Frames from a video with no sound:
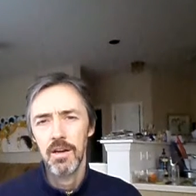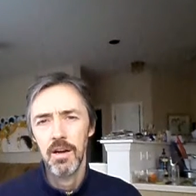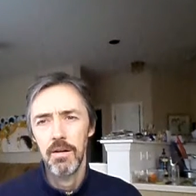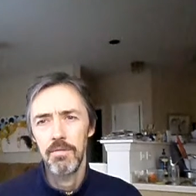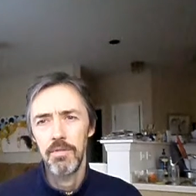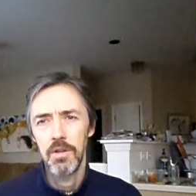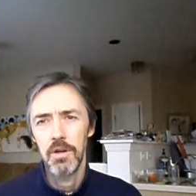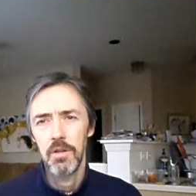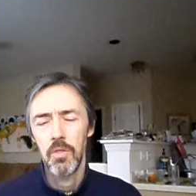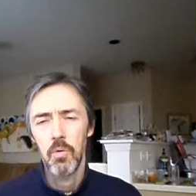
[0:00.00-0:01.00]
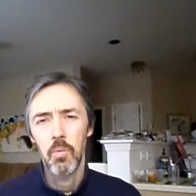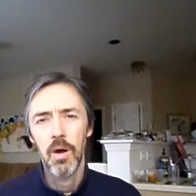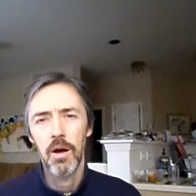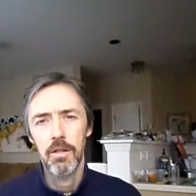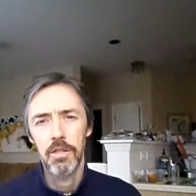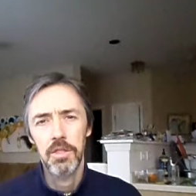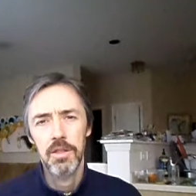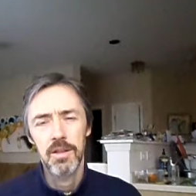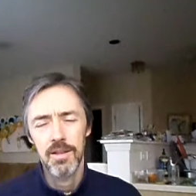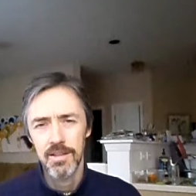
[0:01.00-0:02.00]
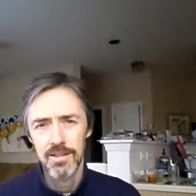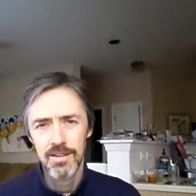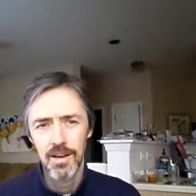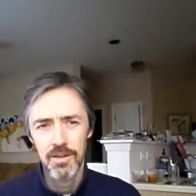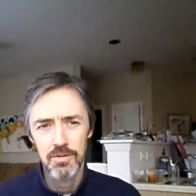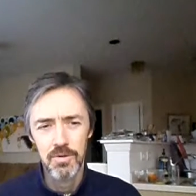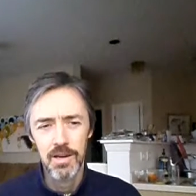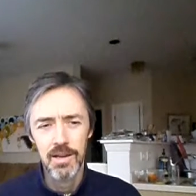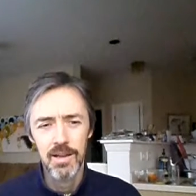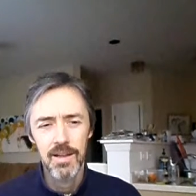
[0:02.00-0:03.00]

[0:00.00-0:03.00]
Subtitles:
of the wealth in this country